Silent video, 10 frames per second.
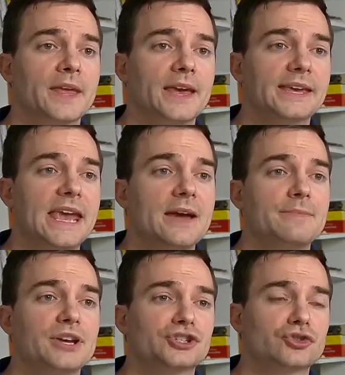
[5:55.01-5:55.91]
it can
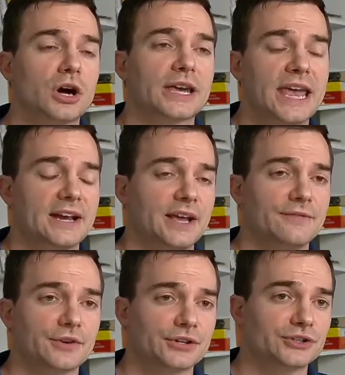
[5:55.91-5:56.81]
be a strong
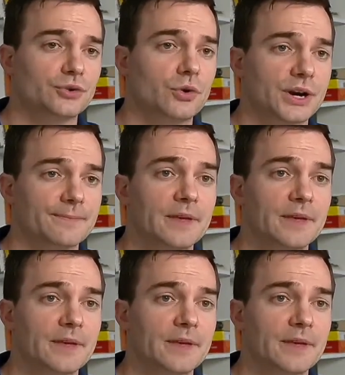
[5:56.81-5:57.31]
candidate for your story.